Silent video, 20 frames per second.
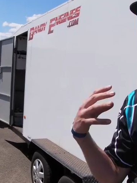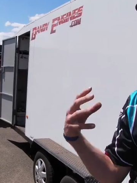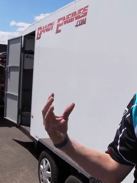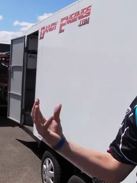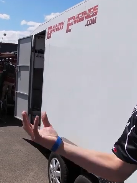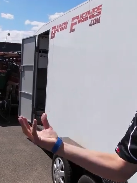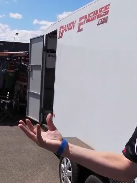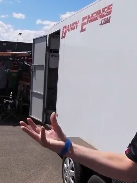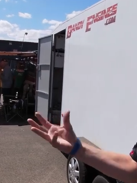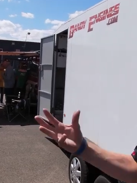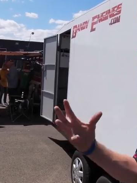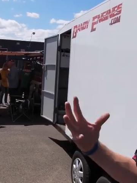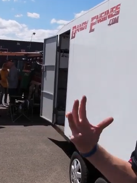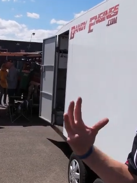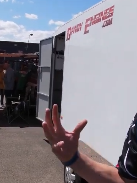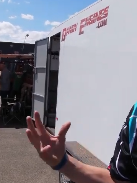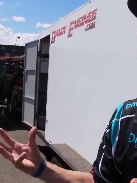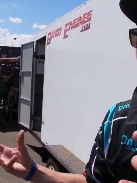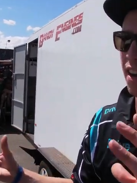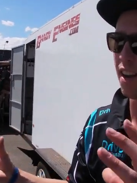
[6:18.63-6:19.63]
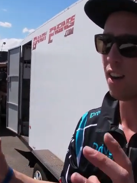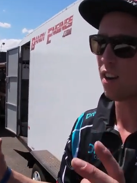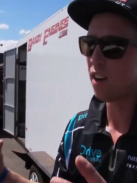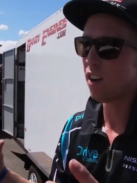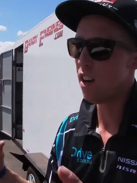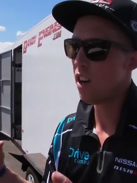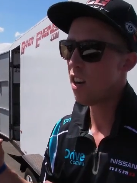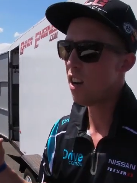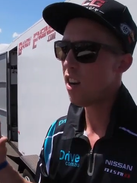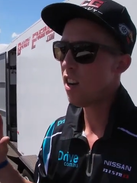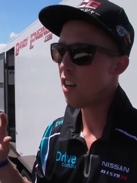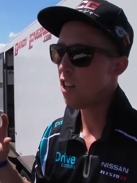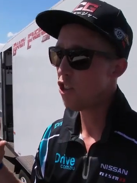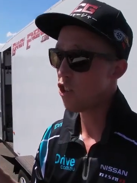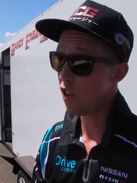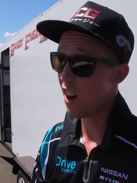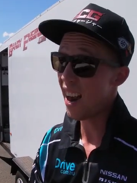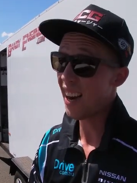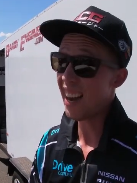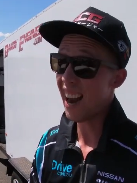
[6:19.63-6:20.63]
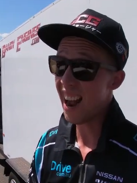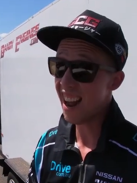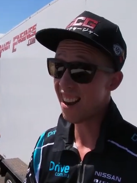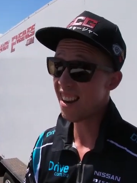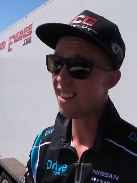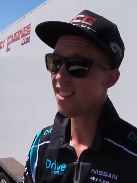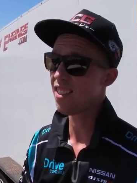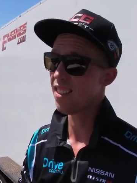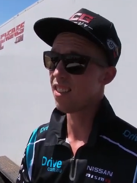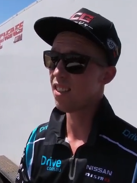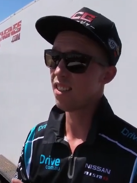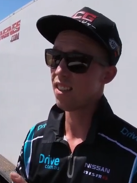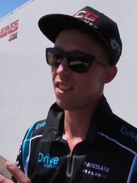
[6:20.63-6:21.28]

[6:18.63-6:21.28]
can overlay Track Addict